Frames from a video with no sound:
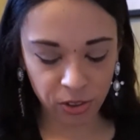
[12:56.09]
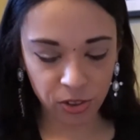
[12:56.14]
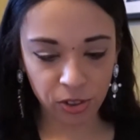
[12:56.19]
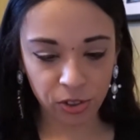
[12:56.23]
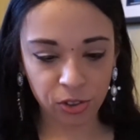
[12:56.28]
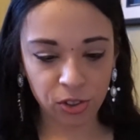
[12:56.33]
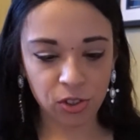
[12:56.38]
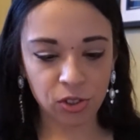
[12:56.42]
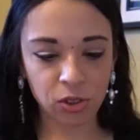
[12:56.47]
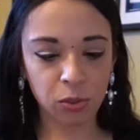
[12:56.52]

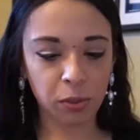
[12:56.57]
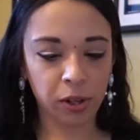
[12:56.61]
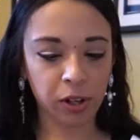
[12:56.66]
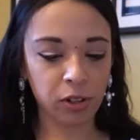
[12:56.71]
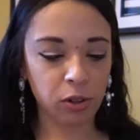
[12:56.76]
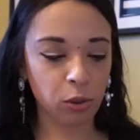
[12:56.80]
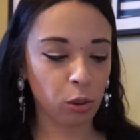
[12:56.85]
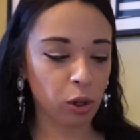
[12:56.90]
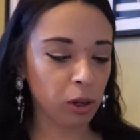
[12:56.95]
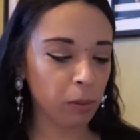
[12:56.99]
They're super
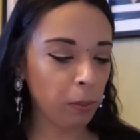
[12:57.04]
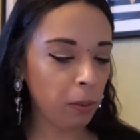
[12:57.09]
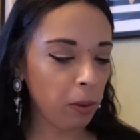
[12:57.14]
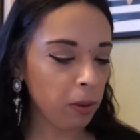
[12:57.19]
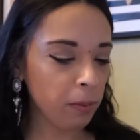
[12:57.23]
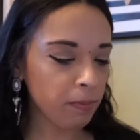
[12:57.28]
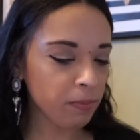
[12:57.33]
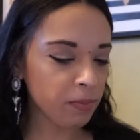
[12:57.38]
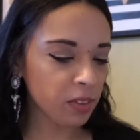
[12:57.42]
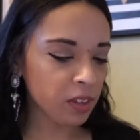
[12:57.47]

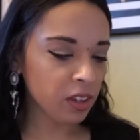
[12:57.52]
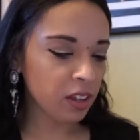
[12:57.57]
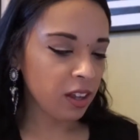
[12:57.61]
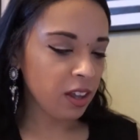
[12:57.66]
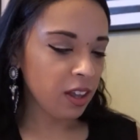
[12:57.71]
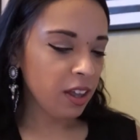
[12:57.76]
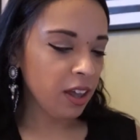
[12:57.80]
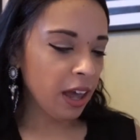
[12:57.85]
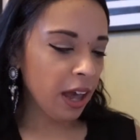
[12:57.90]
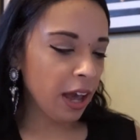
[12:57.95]
adorable,
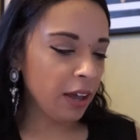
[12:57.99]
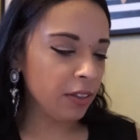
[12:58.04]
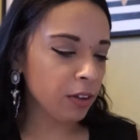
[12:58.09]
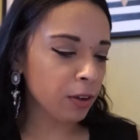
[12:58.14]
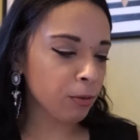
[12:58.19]
and